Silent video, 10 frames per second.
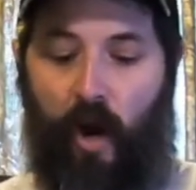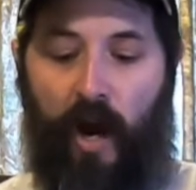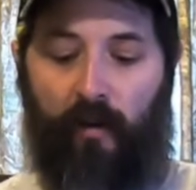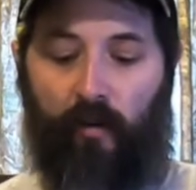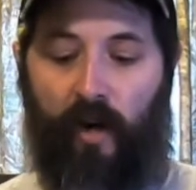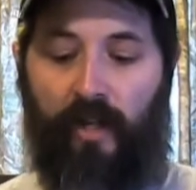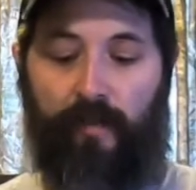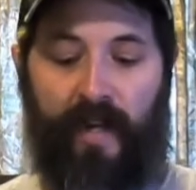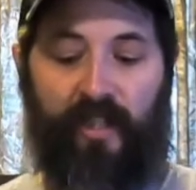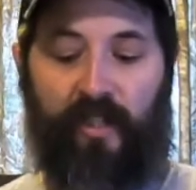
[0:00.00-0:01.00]
Outdoor Edge
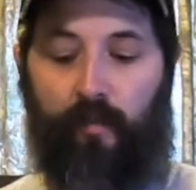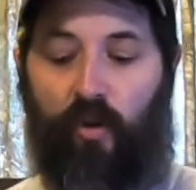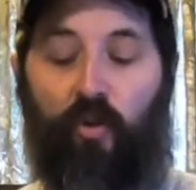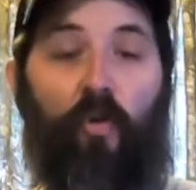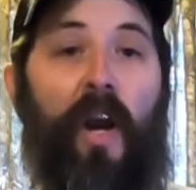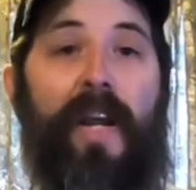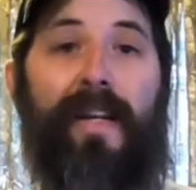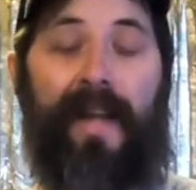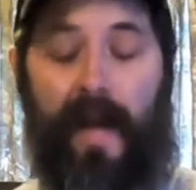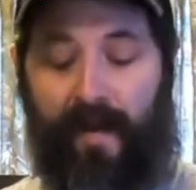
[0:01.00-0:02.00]
makes some
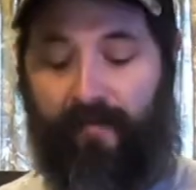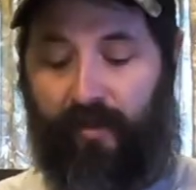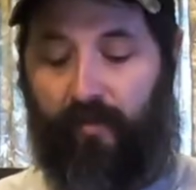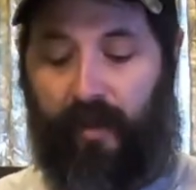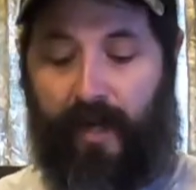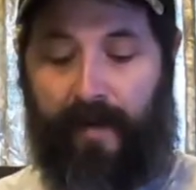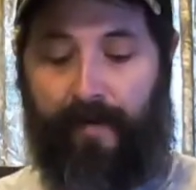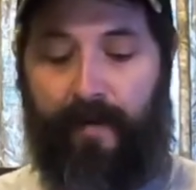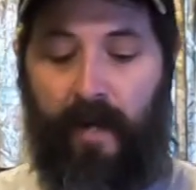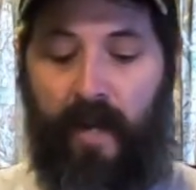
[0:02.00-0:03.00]
great knives, okay?
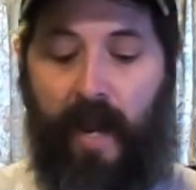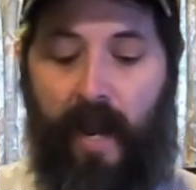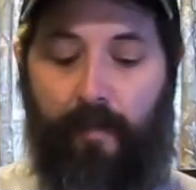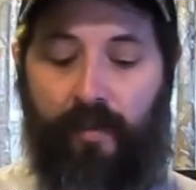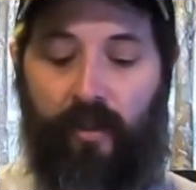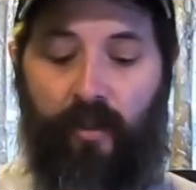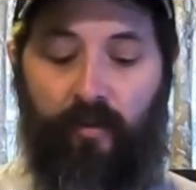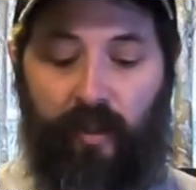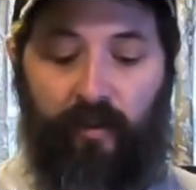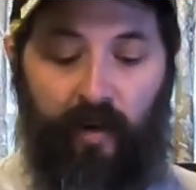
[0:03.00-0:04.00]

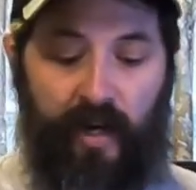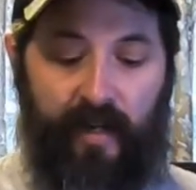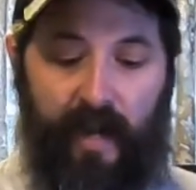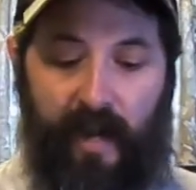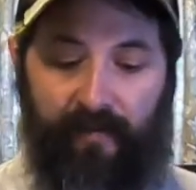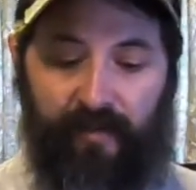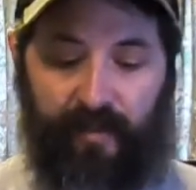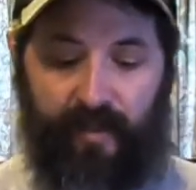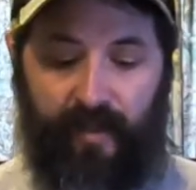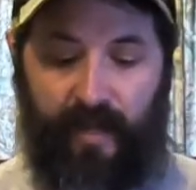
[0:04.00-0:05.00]
Absolutely great knives.